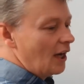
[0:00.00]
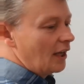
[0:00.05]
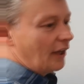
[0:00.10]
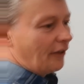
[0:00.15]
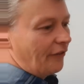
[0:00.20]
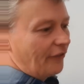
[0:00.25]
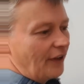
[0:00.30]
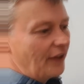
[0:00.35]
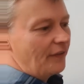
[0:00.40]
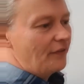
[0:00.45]
And
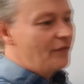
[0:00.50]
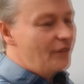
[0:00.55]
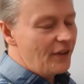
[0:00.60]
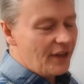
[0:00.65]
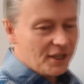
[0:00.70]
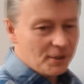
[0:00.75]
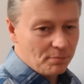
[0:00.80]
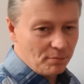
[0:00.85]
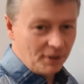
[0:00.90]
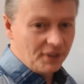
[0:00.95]
I think
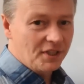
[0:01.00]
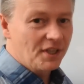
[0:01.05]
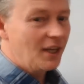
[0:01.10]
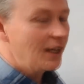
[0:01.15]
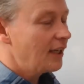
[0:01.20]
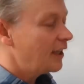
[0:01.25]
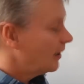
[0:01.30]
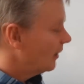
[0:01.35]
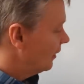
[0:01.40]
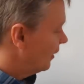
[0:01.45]
this
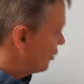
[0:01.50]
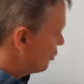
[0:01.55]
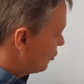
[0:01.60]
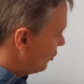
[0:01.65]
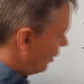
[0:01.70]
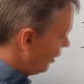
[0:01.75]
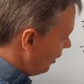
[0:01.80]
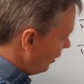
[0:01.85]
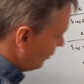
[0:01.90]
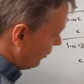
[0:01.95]
particular
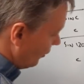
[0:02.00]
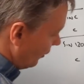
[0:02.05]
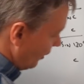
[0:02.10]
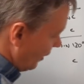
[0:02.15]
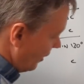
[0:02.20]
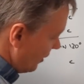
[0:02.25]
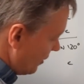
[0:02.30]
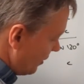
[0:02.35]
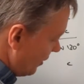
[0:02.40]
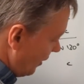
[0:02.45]
triangle is